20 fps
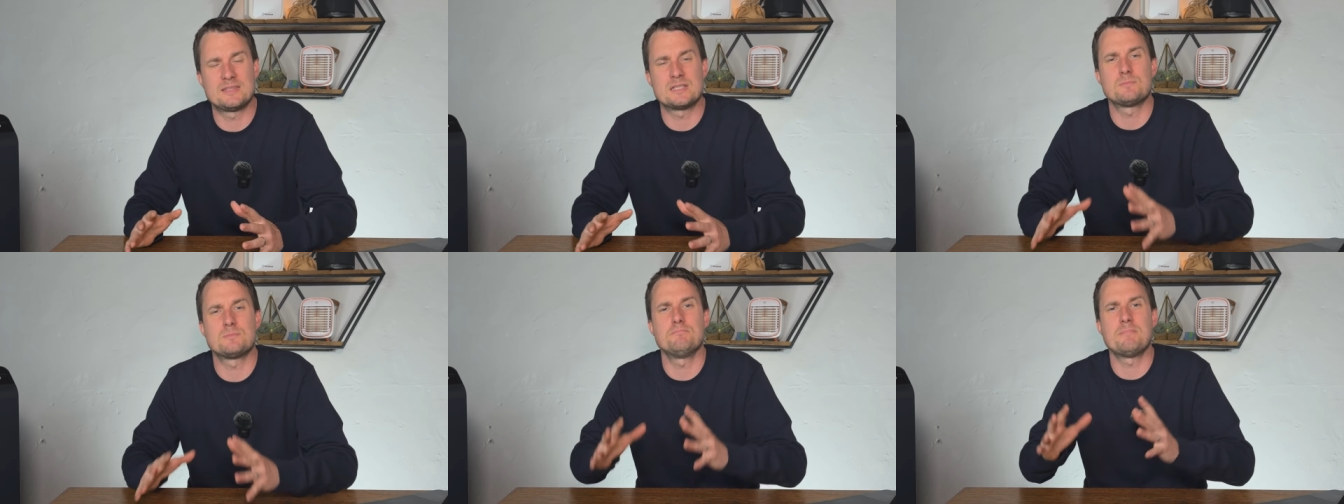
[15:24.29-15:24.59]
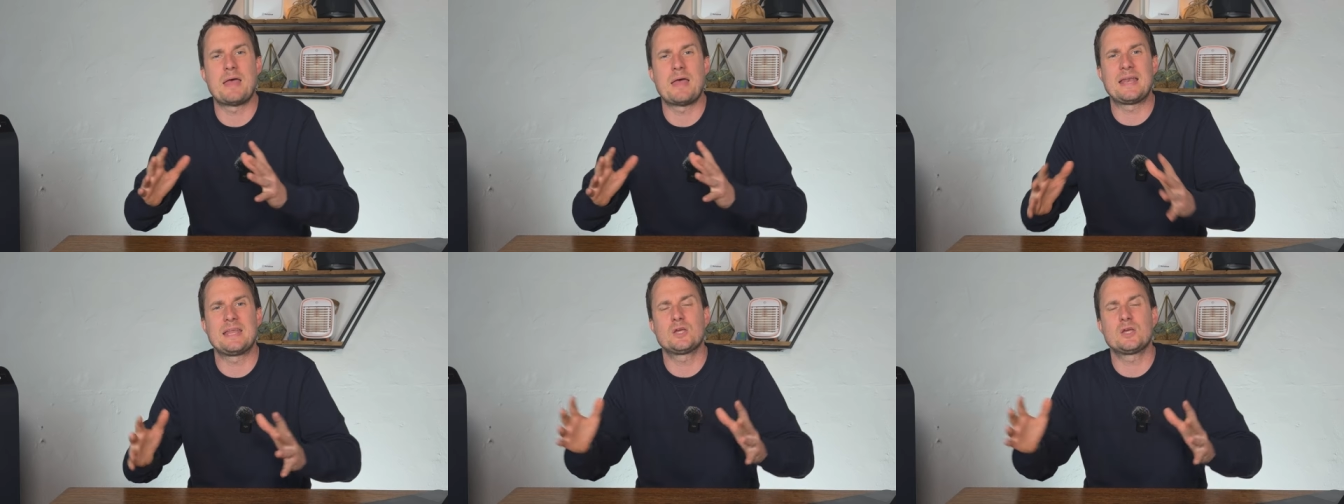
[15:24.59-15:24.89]
There's
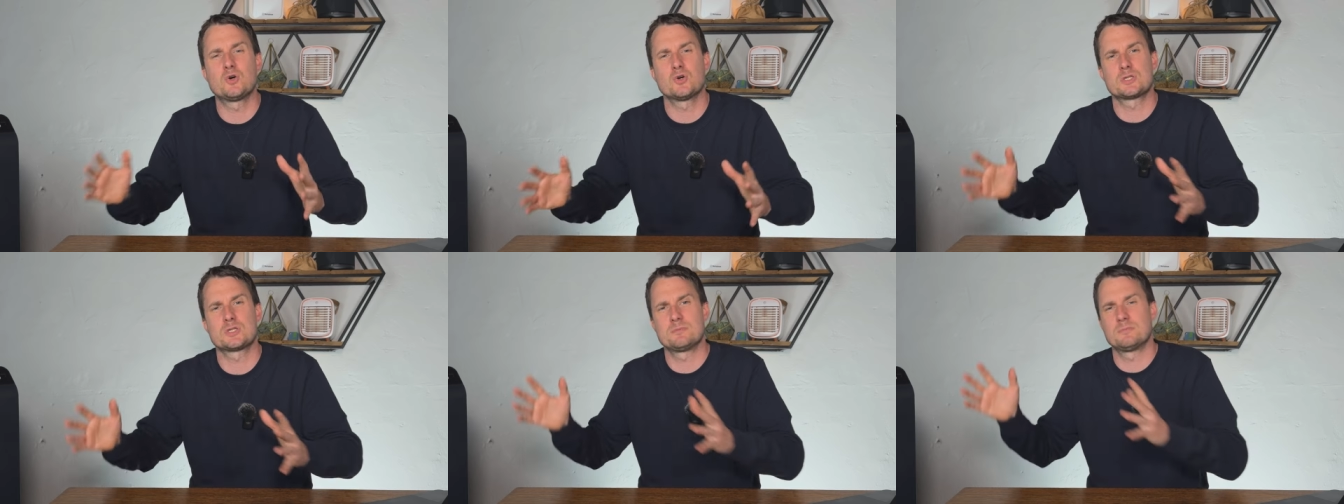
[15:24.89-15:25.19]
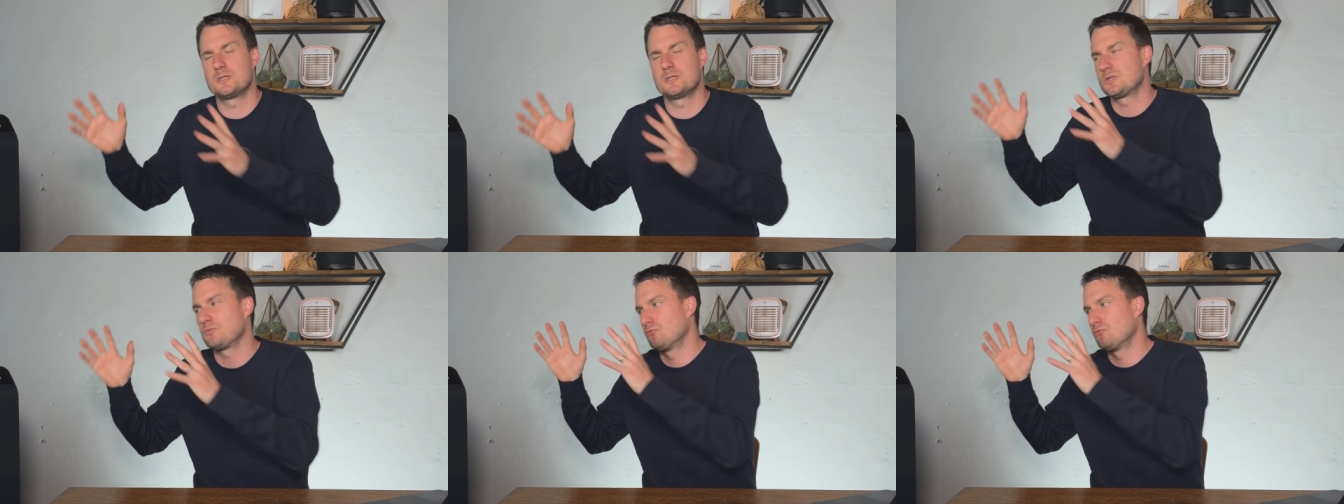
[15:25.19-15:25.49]
many
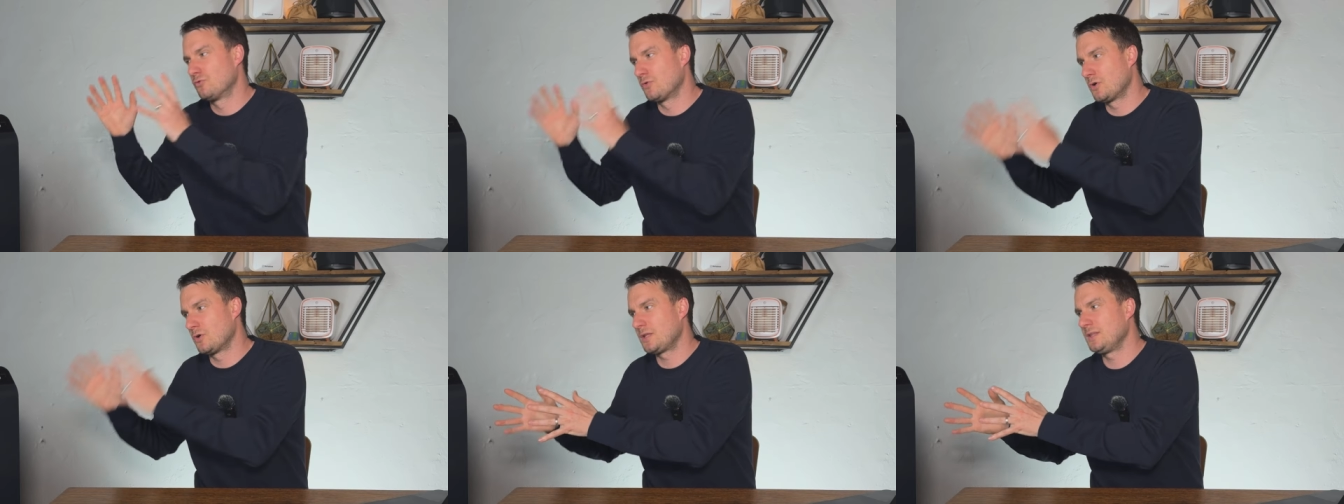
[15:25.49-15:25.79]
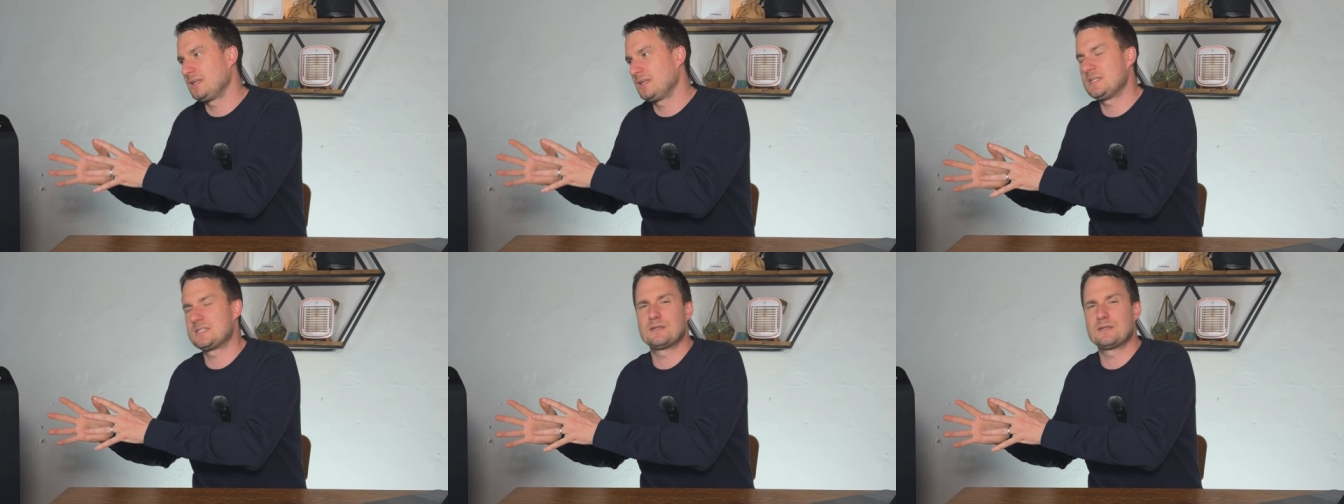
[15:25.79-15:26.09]
customers
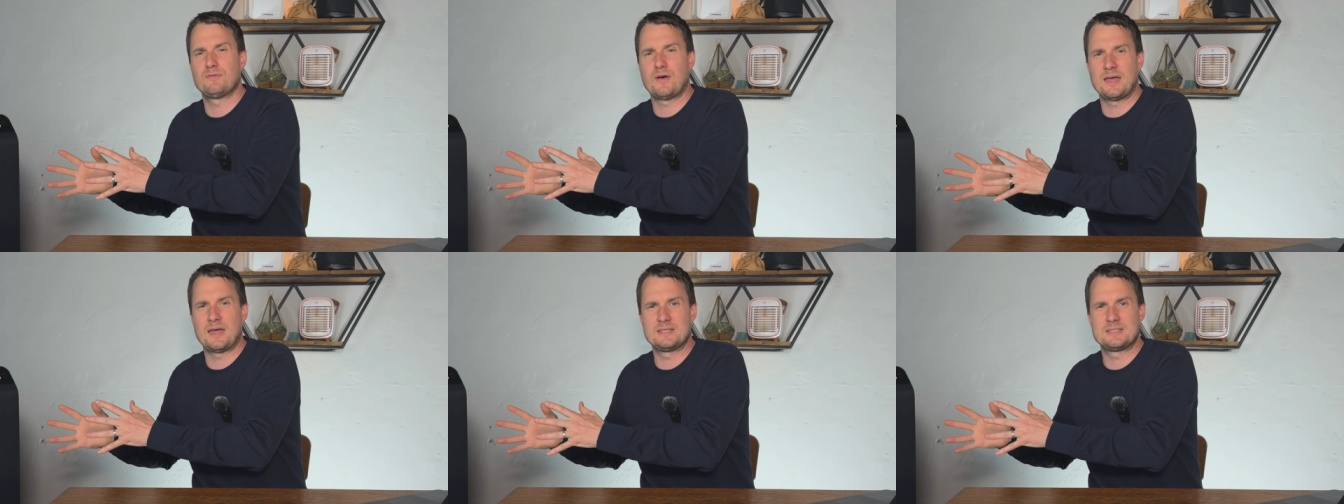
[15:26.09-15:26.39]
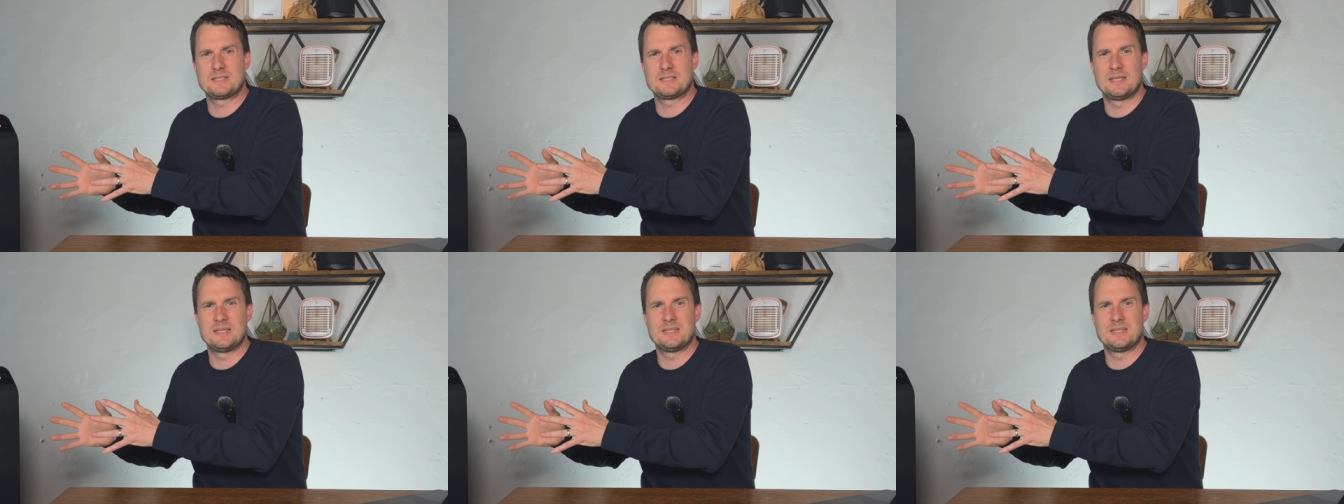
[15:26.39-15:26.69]
running these
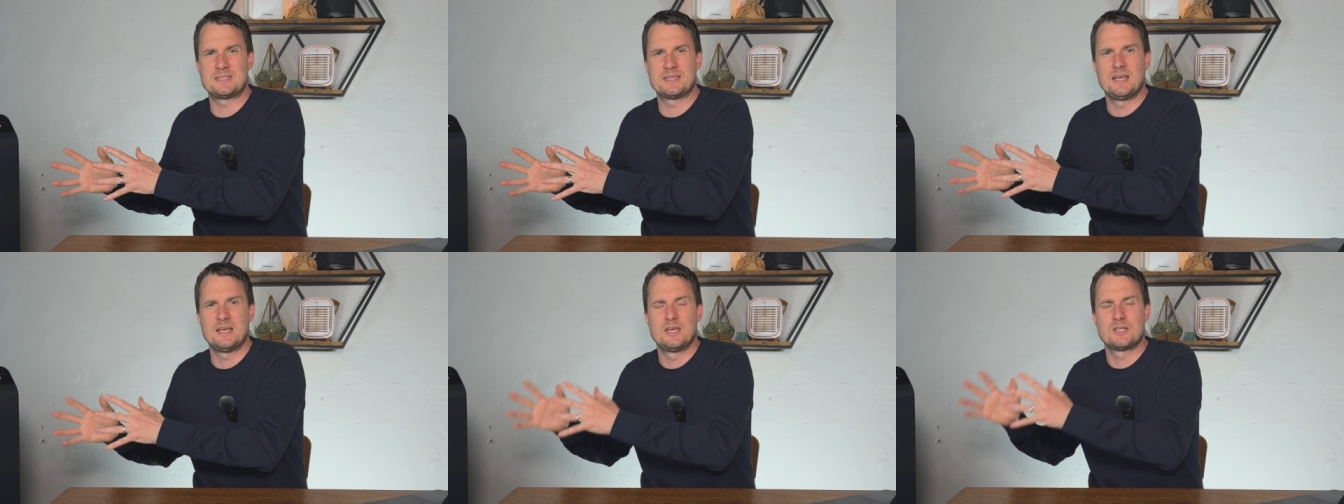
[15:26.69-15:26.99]
devices.